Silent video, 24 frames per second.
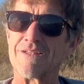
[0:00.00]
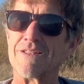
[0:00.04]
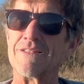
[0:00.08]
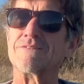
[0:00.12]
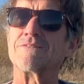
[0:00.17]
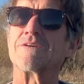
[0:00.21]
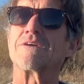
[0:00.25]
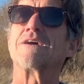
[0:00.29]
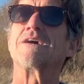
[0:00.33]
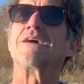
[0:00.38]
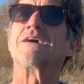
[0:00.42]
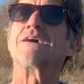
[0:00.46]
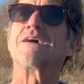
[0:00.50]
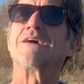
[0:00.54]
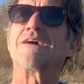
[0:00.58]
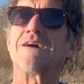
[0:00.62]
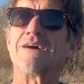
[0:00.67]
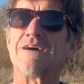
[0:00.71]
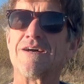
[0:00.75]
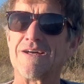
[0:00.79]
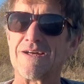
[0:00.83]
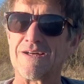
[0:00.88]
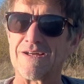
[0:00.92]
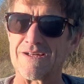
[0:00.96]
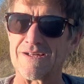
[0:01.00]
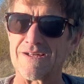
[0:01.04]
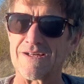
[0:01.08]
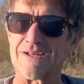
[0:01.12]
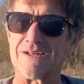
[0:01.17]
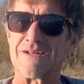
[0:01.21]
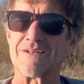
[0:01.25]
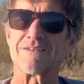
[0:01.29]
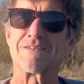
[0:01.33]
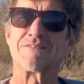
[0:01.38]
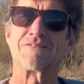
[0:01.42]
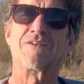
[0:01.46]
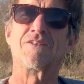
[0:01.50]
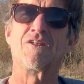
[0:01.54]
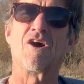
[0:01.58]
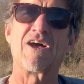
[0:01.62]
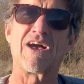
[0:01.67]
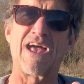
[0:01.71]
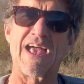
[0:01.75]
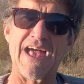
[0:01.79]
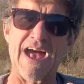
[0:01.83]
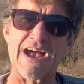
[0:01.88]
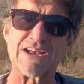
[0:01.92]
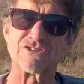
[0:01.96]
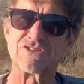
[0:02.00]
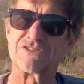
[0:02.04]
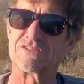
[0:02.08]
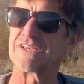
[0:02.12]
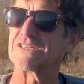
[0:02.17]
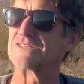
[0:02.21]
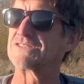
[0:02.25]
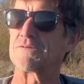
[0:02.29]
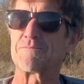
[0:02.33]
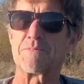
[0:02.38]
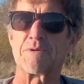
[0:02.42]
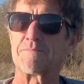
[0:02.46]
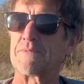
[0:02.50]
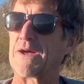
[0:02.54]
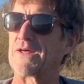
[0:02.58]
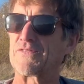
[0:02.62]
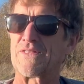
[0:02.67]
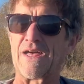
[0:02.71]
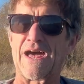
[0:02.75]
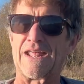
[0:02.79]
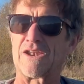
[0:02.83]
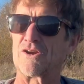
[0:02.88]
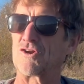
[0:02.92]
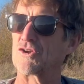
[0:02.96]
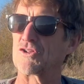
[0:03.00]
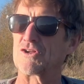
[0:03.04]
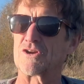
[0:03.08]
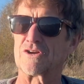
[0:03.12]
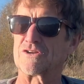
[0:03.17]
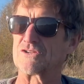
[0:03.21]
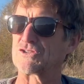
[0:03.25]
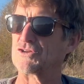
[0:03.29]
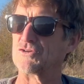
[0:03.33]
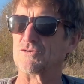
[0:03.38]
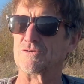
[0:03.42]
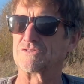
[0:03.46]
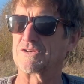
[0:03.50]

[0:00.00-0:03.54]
He's like, because he'd actually said something about that earlier too.